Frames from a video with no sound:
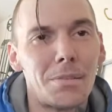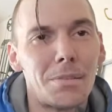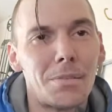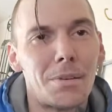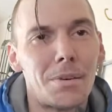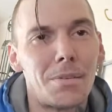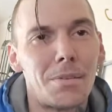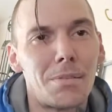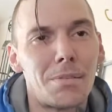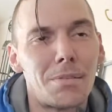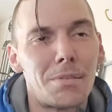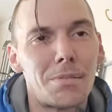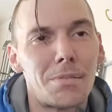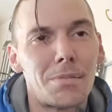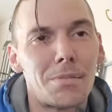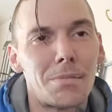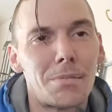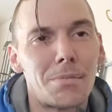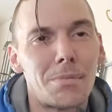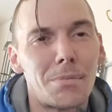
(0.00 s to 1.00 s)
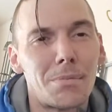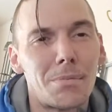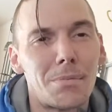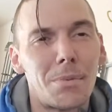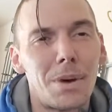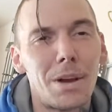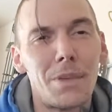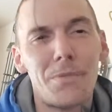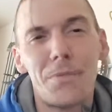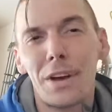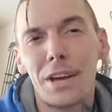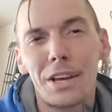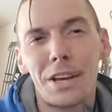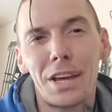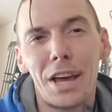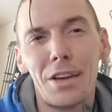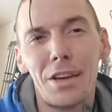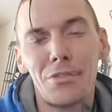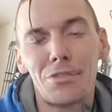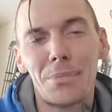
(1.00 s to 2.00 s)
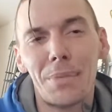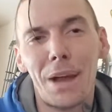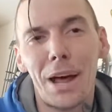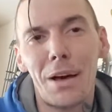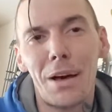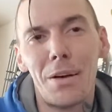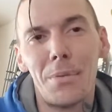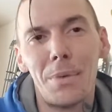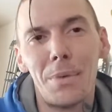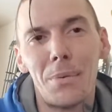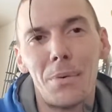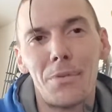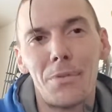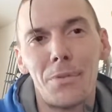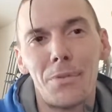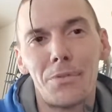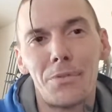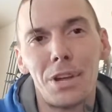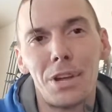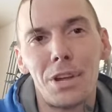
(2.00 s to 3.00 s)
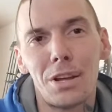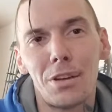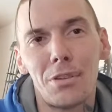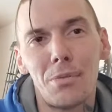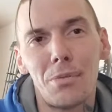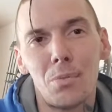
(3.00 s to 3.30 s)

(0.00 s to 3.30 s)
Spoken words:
well, what if I could get you some of that element 115?